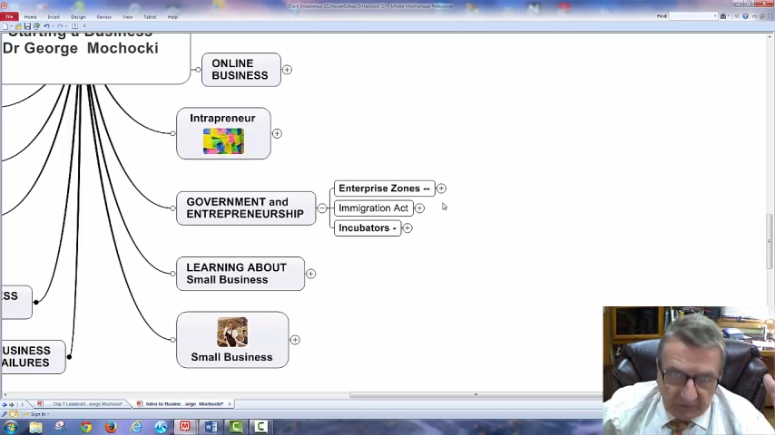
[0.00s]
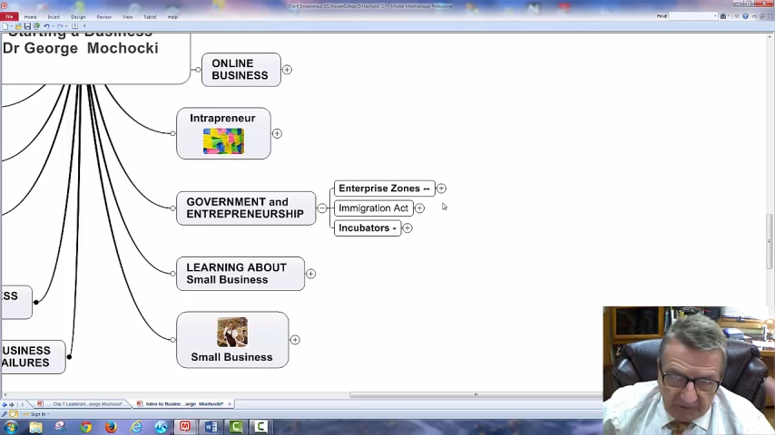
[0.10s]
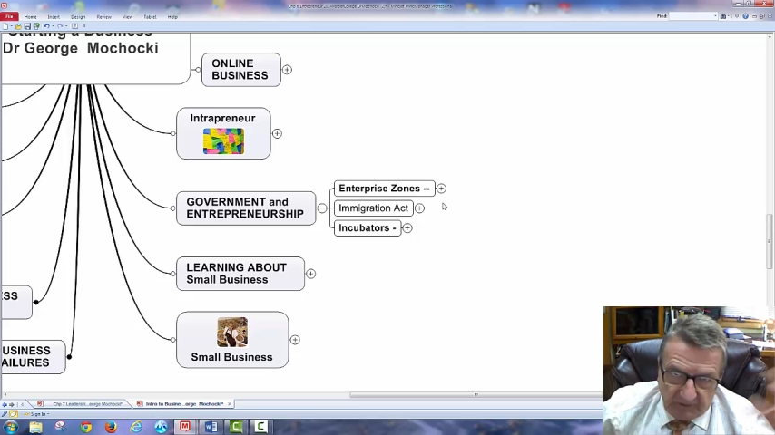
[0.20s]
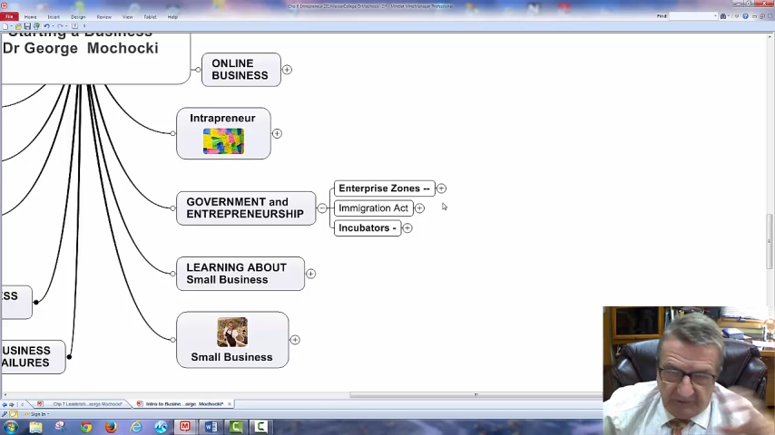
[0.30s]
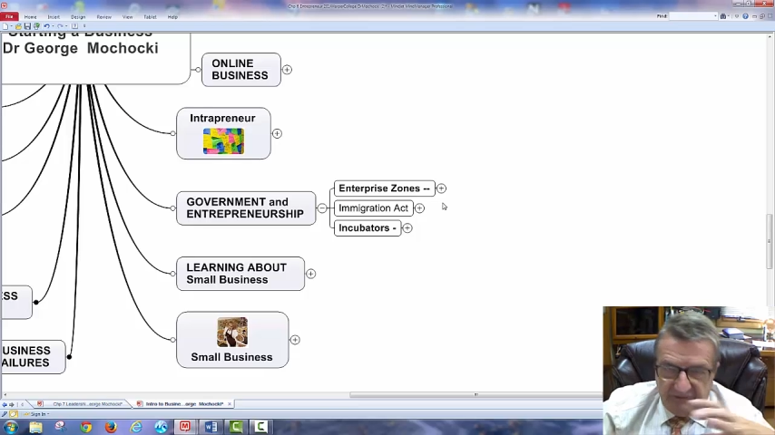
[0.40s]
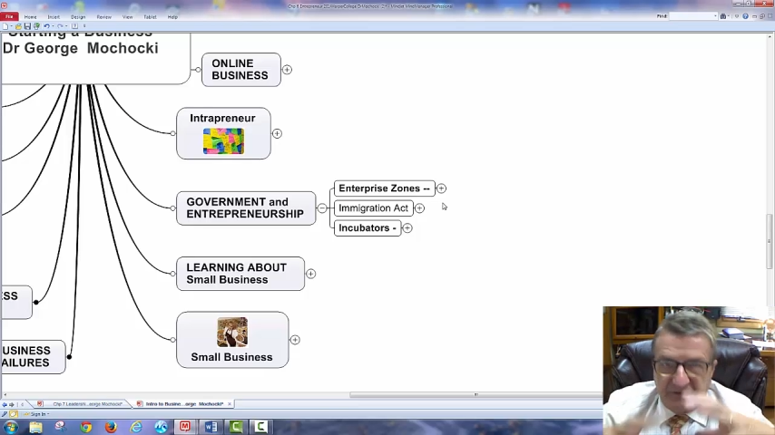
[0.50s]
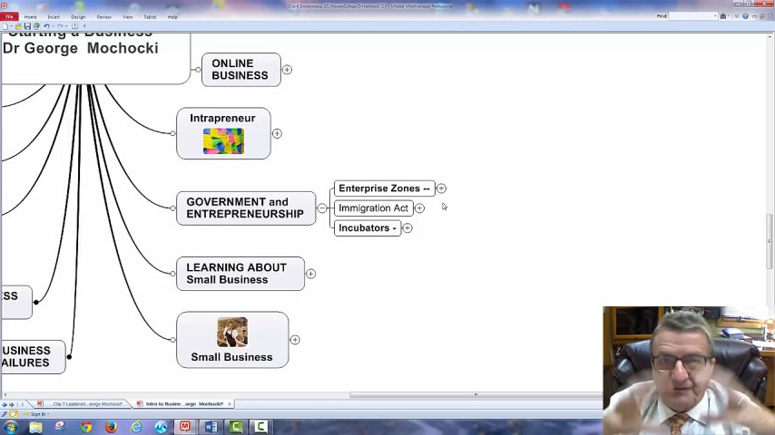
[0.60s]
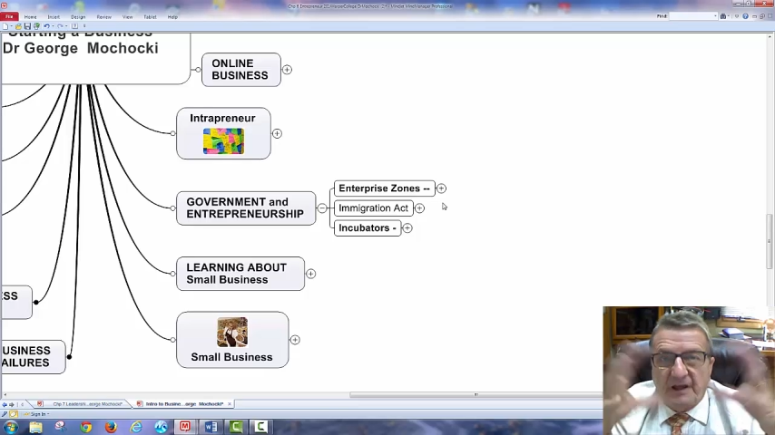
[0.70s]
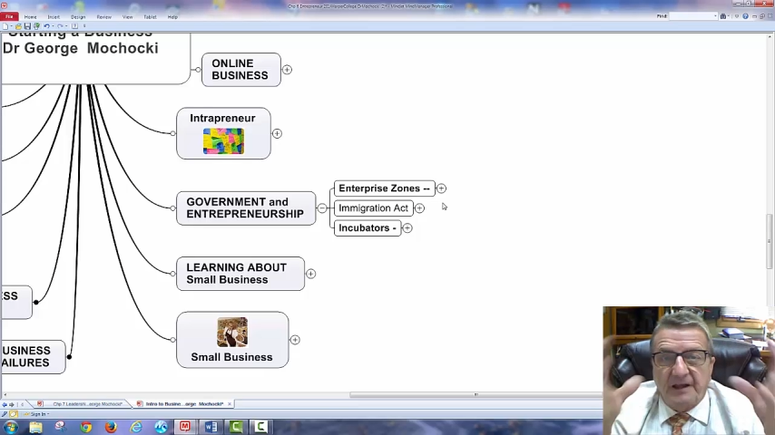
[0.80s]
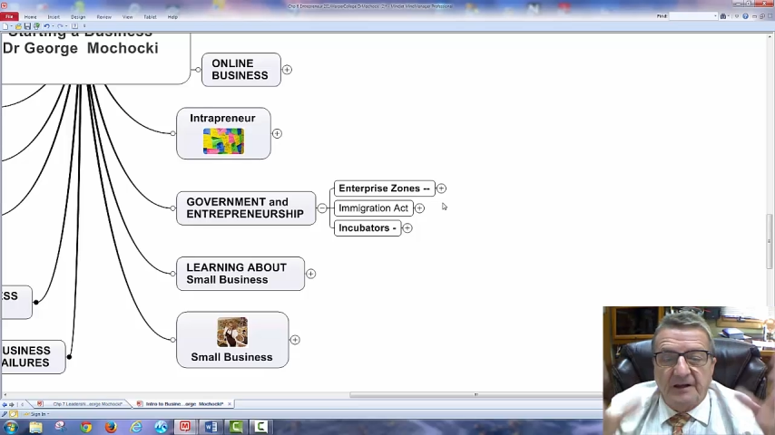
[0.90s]
the
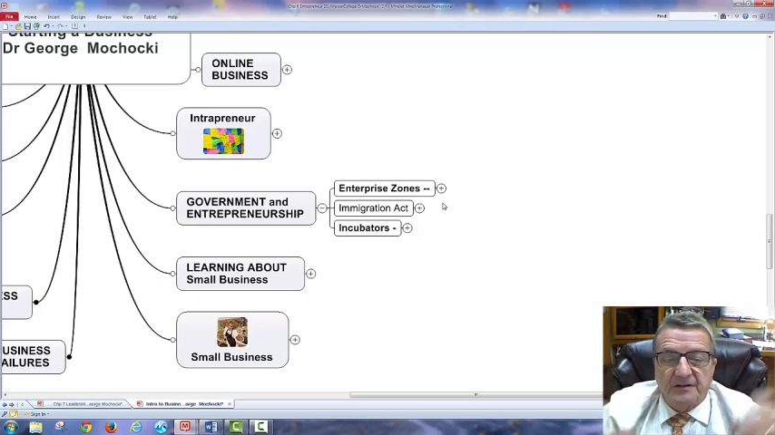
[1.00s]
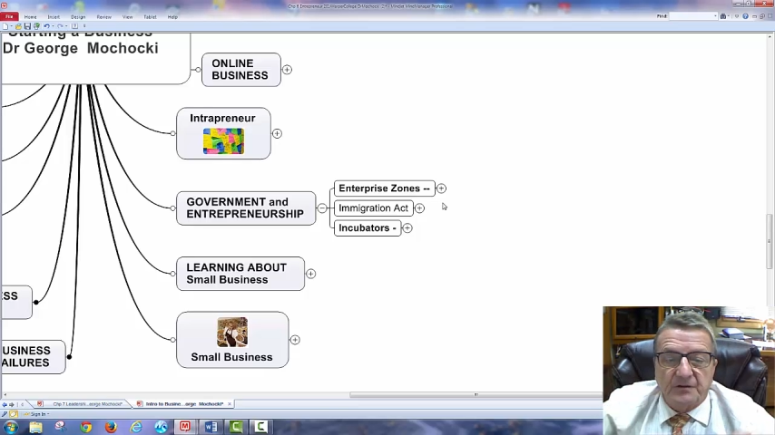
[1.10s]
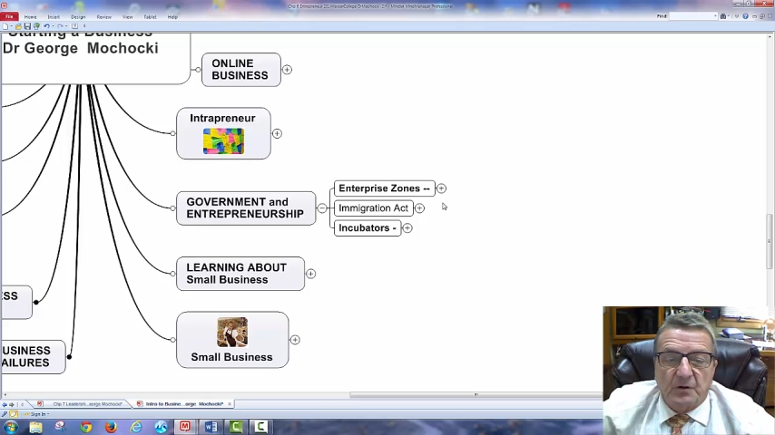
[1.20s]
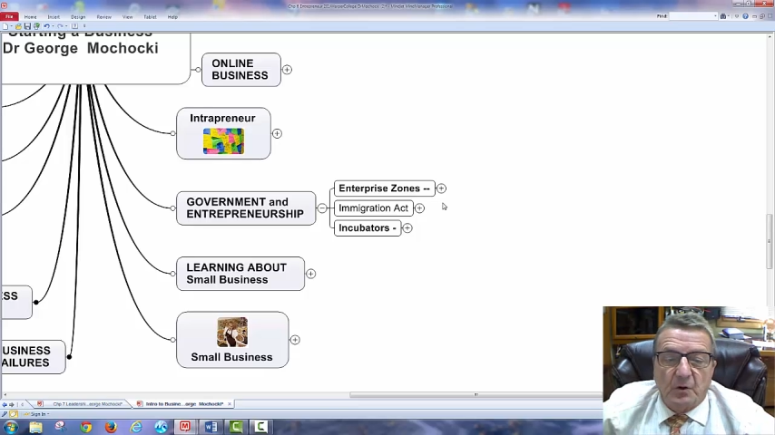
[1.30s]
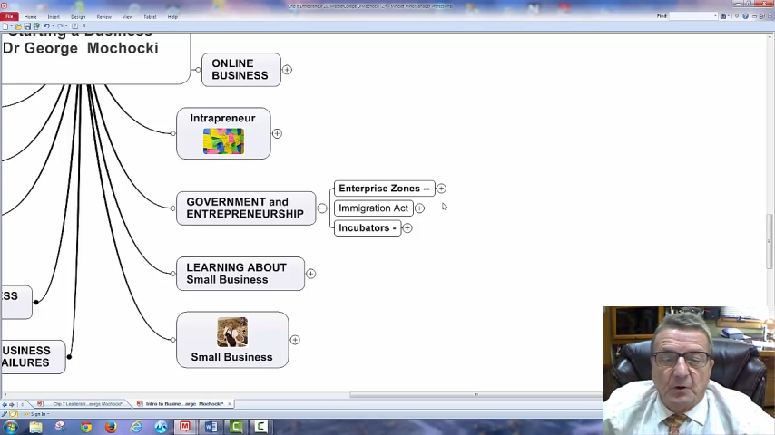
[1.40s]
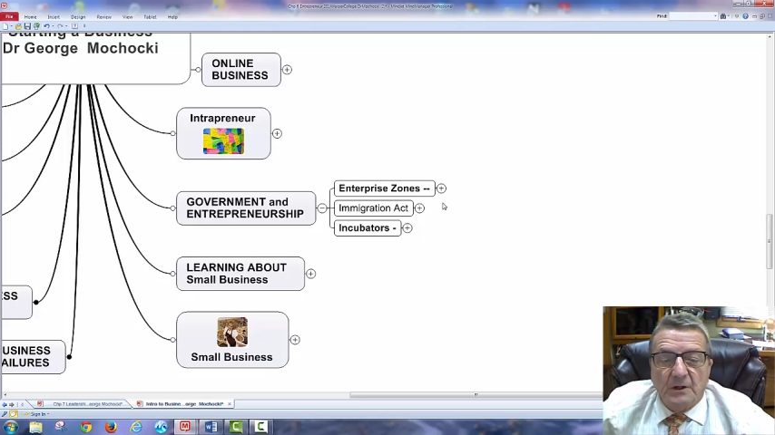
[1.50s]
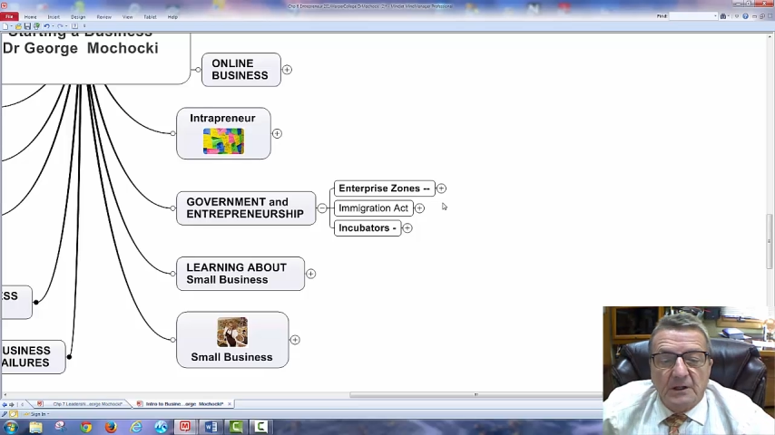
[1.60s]
society as a whole.